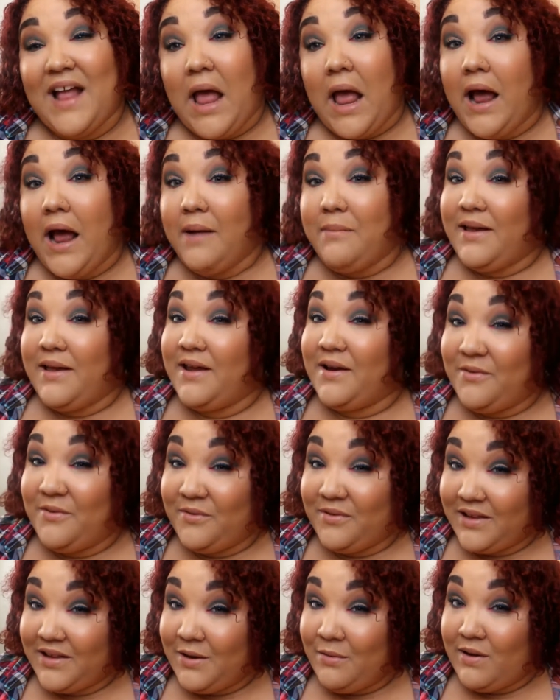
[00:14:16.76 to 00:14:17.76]
I'm getting
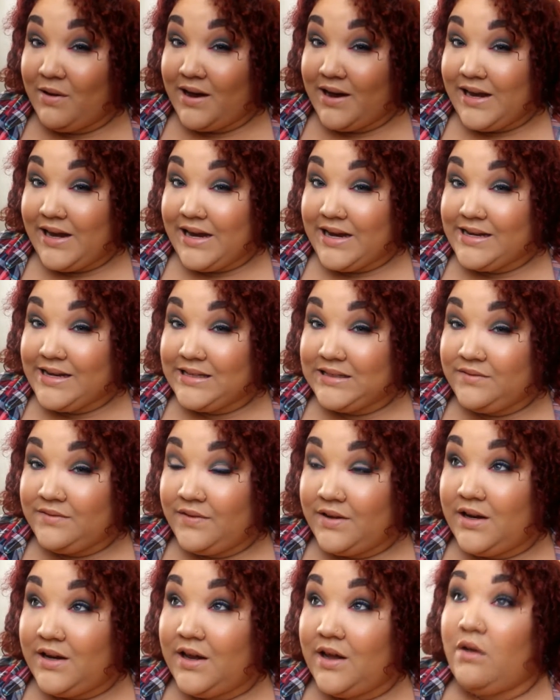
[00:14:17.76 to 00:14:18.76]
really whiny in this
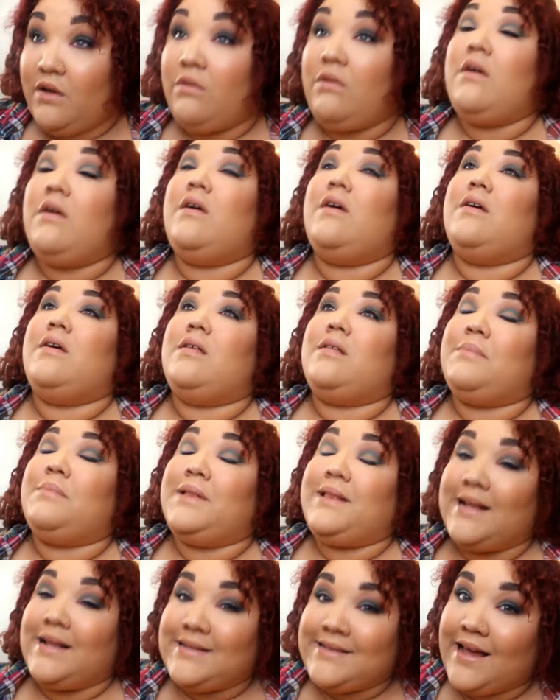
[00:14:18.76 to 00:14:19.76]
video,
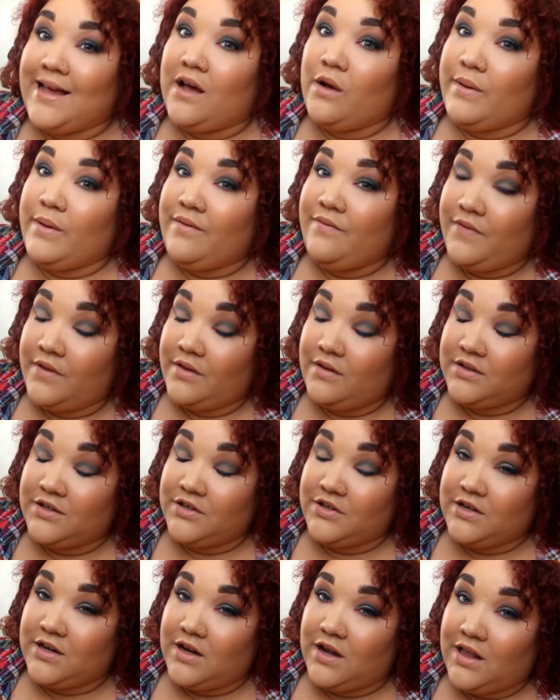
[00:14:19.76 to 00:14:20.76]
but that's how we feel
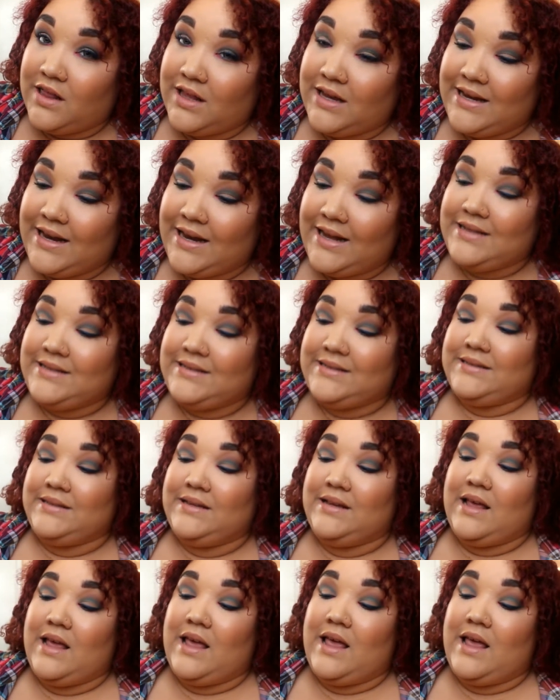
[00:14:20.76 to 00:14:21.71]
during the holidays.